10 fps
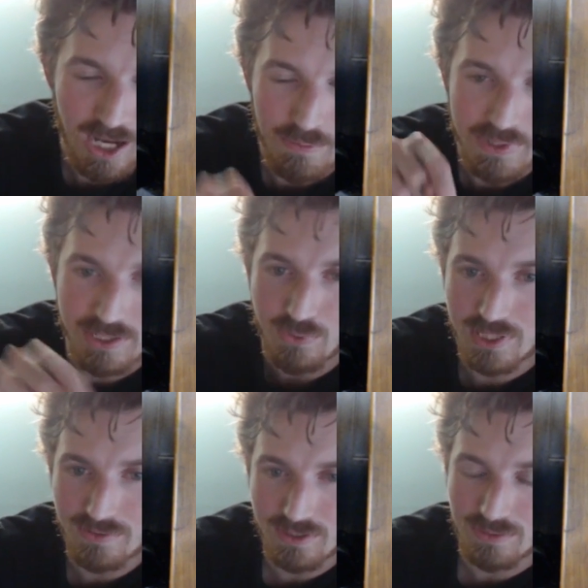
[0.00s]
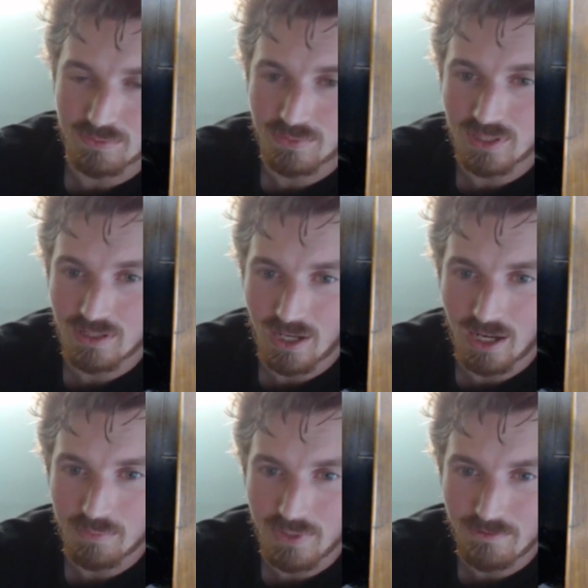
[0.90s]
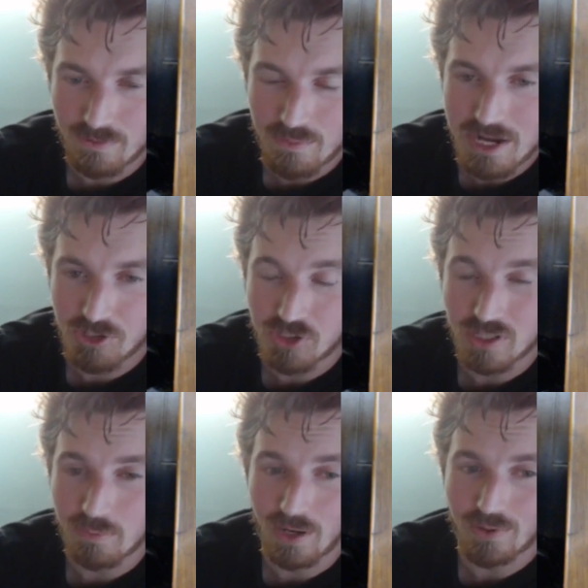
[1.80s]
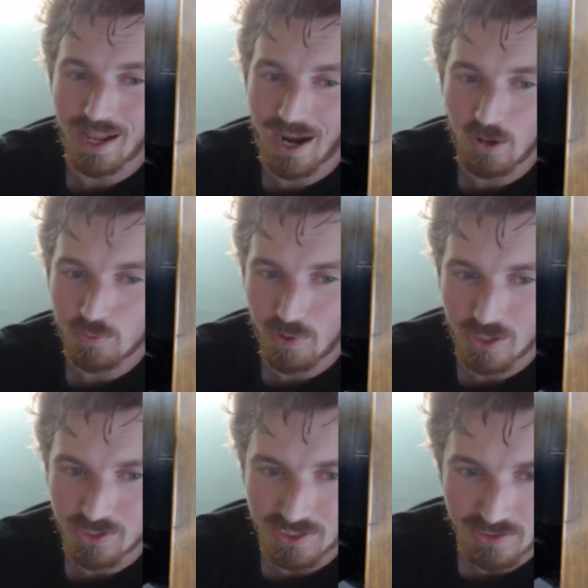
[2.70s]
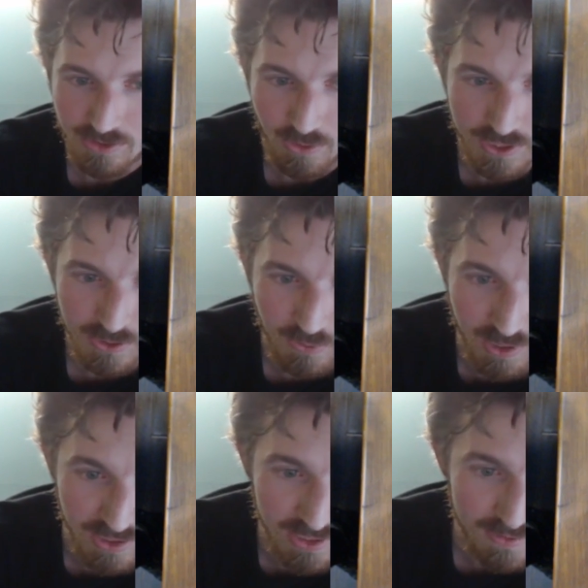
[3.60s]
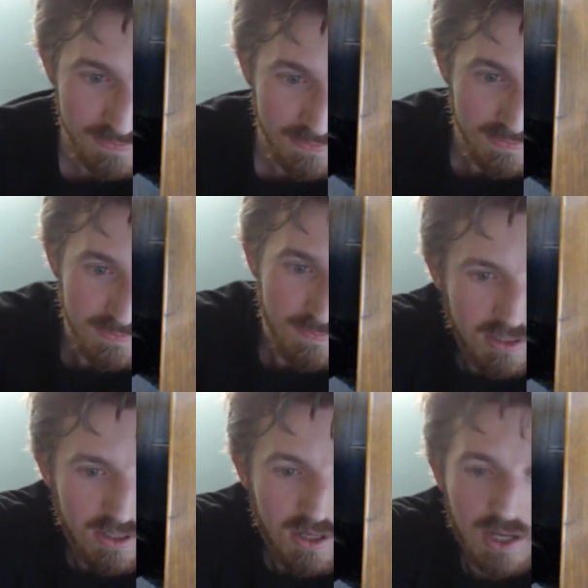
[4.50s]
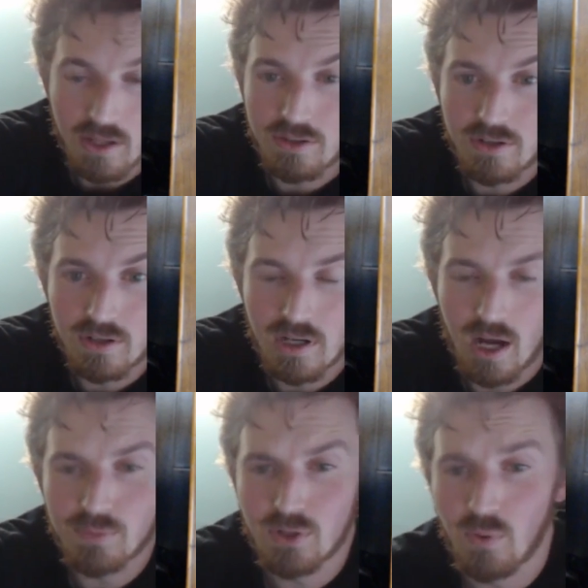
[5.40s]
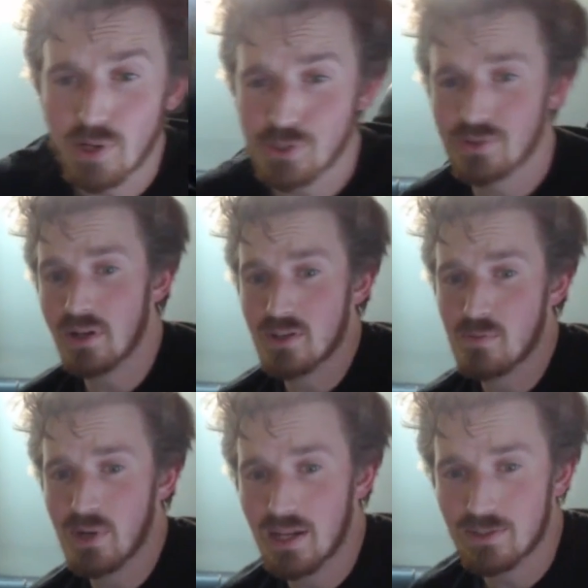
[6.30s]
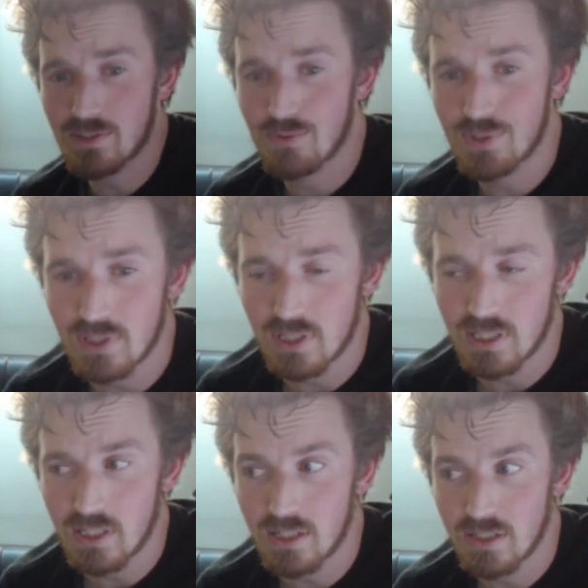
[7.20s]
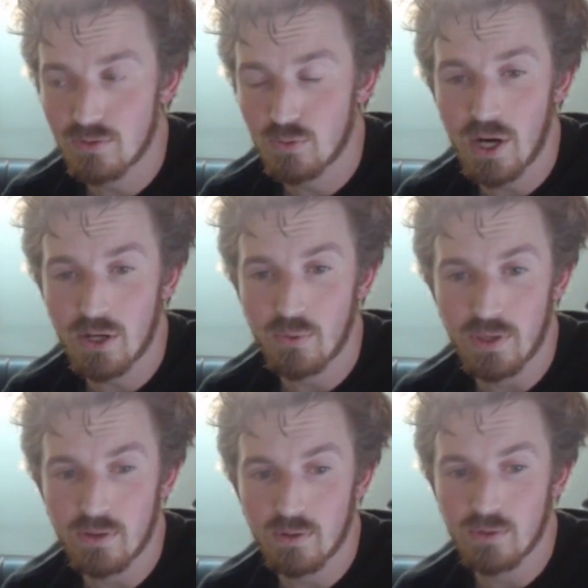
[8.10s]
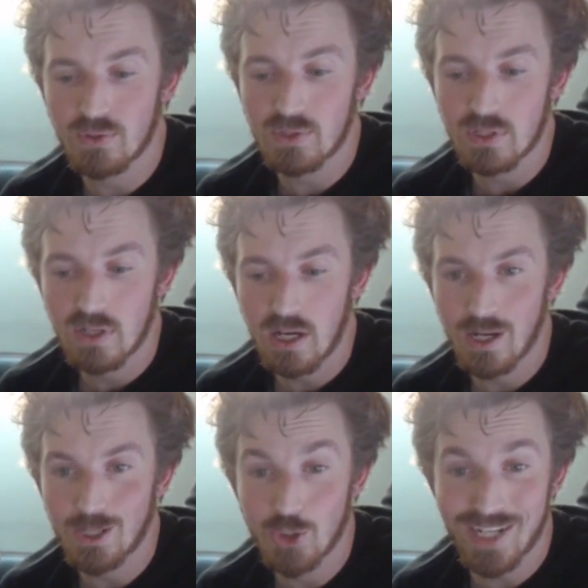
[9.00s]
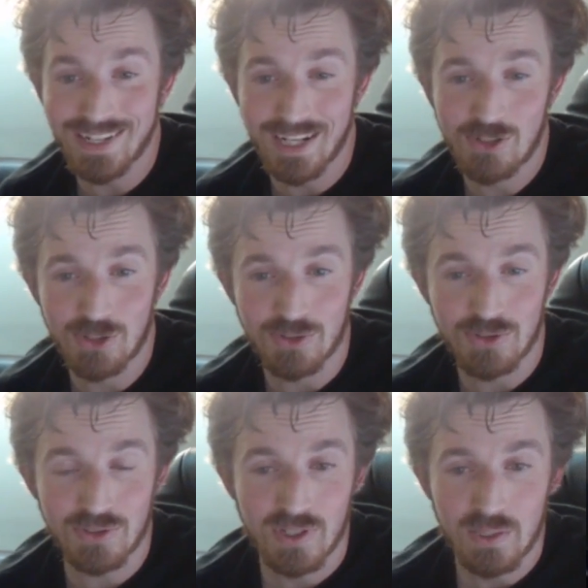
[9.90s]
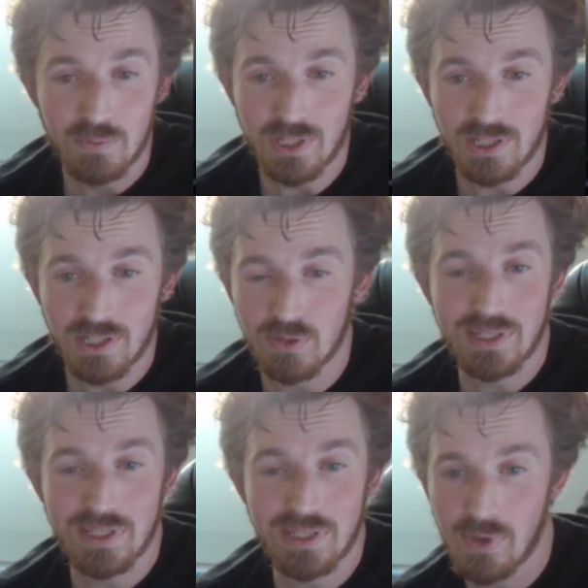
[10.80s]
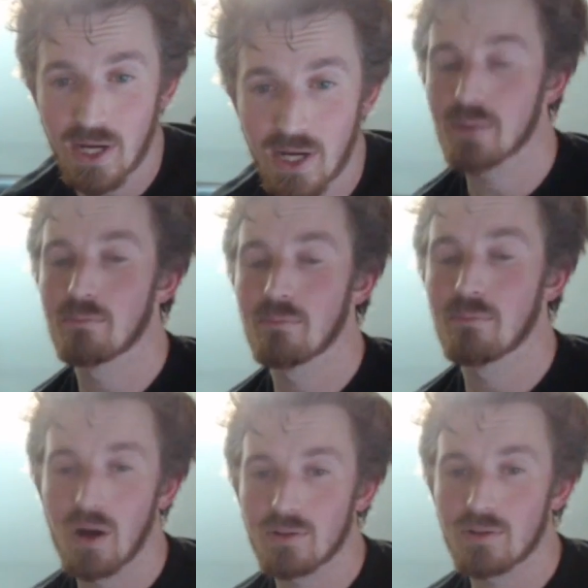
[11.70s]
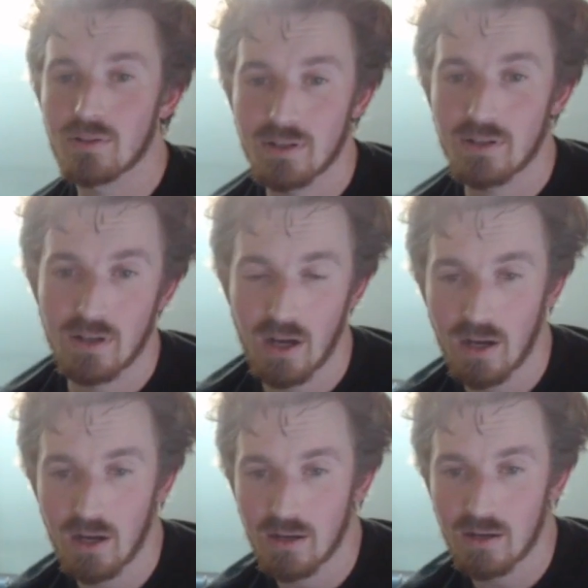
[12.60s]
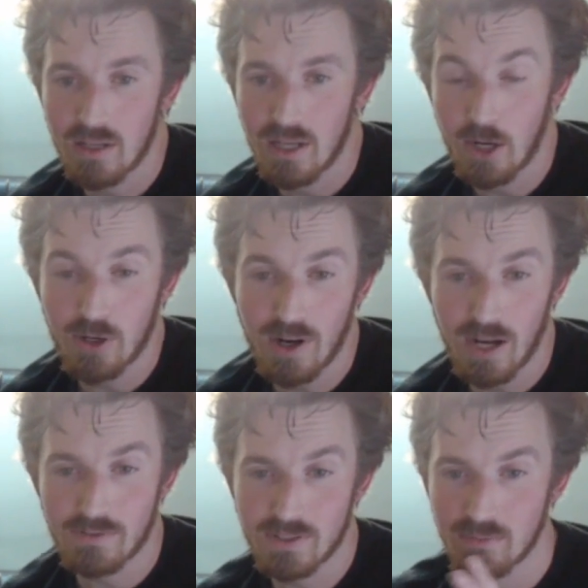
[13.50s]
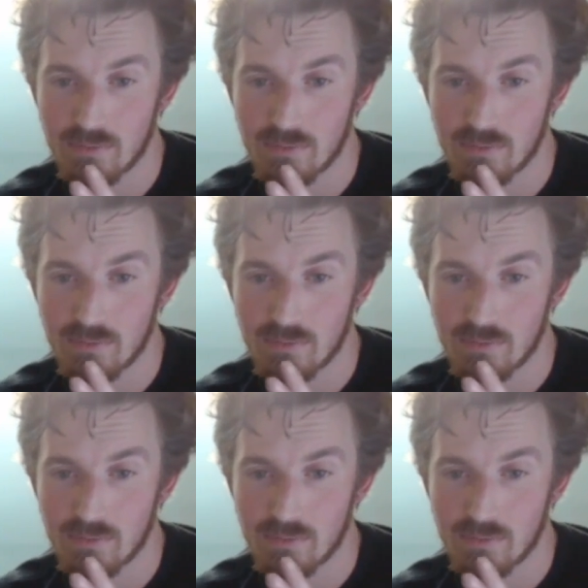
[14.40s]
because we're giving some information about how the project is going to work. Another common question that has been asked recently is, why don't we use jet engines? Because you can buy model aircraft